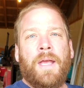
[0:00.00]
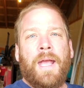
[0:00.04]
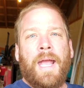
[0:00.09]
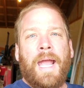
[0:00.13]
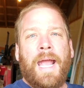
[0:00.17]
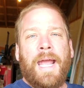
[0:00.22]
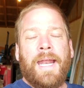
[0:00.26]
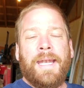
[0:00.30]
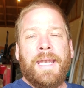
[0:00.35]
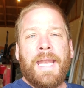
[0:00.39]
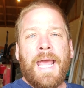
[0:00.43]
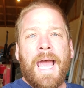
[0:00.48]

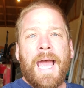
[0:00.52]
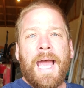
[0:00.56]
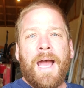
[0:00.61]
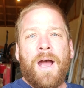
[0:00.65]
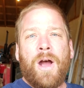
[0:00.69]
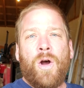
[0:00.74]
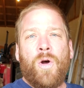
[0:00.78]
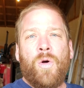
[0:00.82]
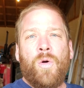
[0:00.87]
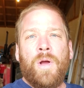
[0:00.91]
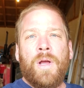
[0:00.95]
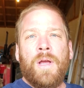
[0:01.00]
And
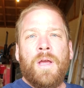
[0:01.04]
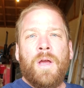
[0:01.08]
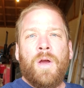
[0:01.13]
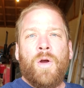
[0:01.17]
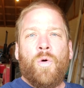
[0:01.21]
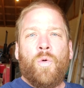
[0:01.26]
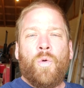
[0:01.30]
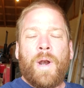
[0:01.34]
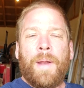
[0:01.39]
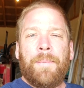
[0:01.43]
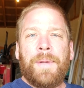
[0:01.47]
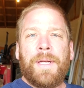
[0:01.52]
now,
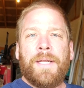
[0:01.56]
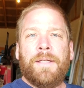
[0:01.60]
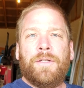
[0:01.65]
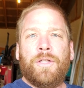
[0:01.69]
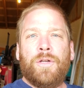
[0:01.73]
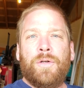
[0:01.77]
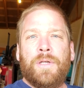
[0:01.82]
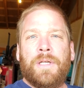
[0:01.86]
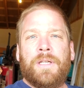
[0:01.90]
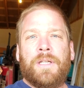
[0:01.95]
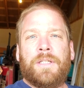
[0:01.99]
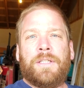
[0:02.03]
what I'm going to
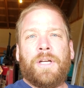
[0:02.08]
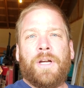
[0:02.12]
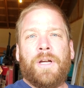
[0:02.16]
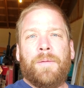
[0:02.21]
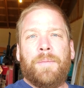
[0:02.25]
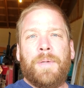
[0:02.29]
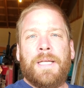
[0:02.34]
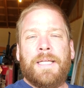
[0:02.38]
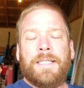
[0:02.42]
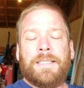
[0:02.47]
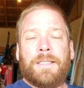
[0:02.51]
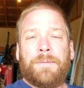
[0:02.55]
do to
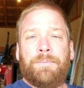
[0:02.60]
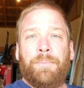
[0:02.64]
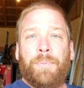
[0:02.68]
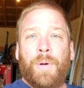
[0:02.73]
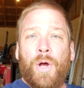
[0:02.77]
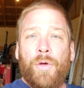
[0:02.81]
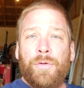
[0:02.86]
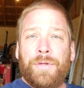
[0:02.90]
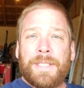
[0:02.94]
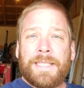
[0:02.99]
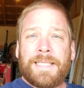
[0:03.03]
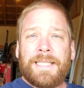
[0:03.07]
determine it's
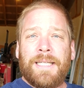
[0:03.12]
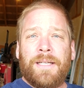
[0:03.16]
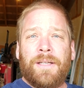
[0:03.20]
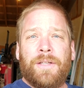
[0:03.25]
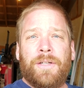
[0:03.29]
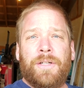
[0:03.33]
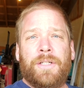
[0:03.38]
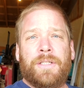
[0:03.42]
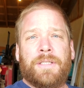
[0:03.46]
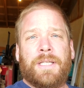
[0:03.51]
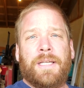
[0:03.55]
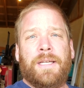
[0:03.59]
both
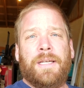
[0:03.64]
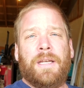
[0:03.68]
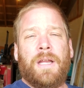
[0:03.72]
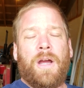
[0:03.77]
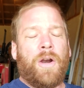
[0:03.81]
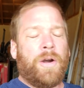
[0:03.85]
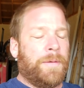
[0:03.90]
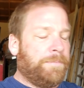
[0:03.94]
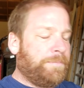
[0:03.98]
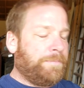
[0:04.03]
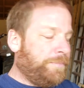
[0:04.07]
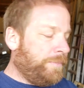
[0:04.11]
cylinders and
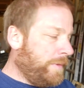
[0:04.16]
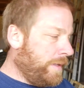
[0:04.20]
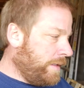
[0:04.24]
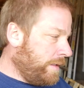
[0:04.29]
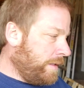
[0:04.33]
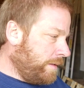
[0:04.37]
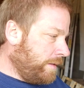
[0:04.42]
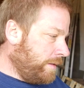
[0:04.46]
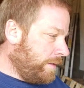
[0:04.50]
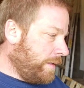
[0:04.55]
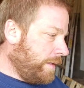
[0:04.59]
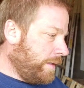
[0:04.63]
are,
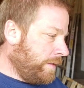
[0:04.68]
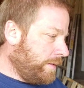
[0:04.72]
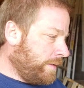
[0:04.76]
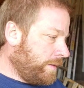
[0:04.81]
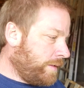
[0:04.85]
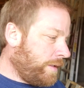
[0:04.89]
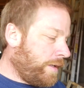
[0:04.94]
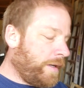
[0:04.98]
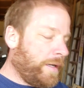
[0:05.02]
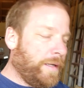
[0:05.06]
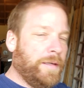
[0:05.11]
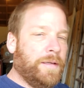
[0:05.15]

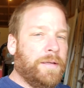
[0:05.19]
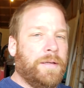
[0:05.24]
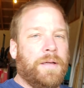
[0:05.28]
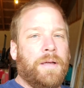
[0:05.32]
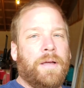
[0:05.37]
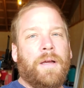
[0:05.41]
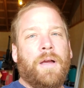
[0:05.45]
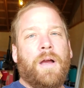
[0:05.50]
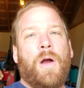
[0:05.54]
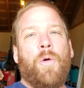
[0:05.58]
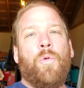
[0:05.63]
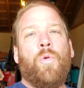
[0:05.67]
sorry,
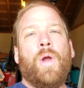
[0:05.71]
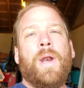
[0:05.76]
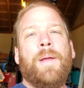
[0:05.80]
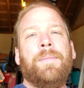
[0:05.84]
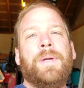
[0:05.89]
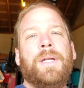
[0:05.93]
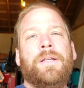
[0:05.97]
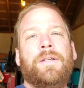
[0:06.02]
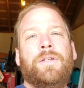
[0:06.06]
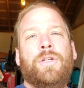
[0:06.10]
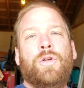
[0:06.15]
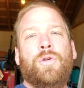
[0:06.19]
what I'm
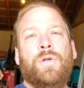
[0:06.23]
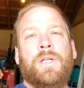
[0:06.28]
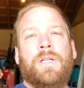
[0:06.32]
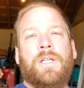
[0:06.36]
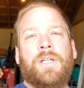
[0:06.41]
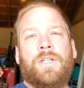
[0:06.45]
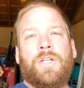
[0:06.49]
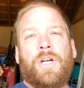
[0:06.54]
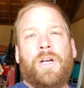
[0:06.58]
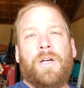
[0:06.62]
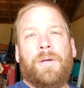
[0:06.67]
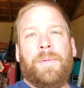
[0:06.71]
going to do to
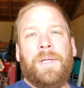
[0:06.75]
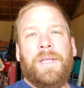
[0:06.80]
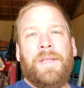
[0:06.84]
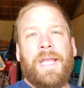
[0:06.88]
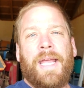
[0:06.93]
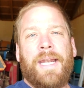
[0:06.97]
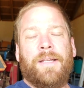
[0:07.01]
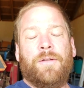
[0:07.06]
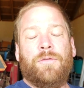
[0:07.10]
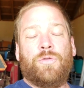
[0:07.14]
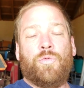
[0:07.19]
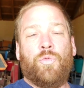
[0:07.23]
determine
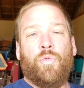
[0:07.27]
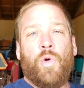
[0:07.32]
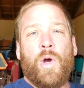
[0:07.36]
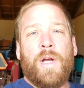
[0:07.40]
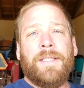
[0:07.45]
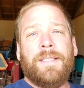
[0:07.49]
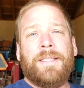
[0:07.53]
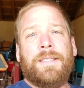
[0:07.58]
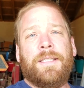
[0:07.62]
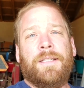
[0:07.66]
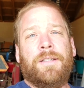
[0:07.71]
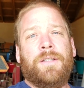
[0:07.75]
that it's
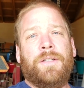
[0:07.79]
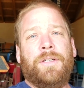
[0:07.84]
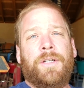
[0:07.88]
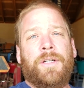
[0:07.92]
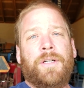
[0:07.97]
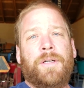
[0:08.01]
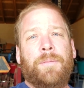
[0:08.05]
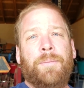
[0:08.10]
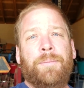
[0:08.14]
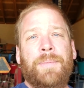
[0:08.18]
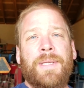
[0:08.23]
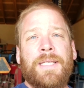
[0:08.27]
one
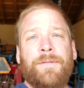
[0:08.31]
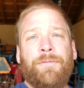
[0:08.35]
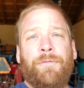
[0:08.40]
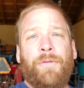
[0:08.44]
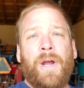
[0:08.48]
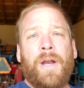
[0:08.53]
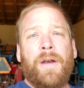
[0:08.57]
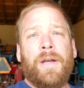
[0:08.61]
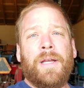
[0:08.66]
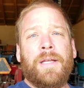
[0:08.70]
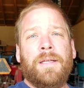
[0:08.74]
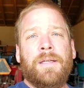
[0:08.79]
cylinder
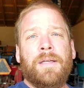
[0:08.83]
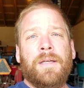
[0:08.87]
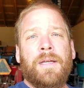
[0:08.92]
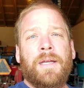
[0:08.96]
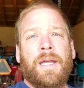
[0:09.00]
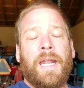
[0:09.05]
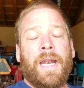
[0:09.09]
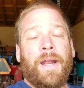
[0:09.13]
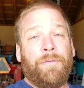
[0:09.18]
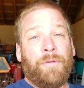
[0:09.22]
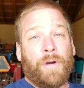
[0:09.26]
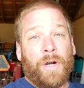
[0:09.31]
misfiring,
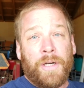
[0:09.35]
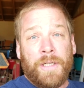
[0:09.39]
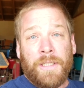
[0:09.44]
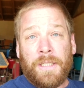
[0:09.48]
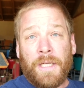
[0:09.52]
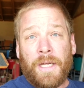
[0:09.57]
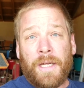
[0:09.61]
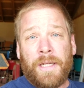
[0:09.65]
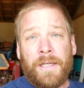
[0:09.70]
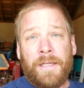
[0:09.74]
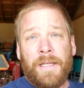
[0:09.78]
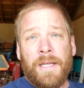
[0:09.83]
and I've already
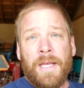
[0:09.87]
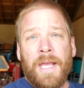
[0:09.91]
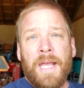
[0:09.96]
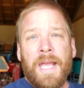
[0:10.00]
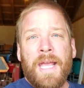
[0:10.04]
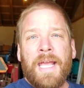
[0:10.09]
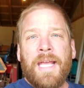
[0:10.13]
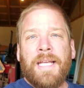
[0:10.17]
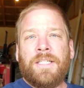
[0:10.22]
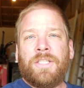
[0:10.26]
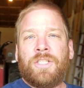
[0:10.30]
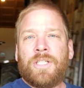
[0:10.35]
done,
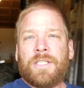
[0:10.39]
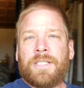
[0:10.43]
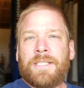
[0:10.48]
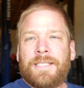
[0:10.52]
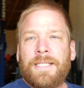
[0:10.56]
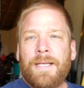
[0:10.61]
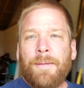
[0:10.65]
is just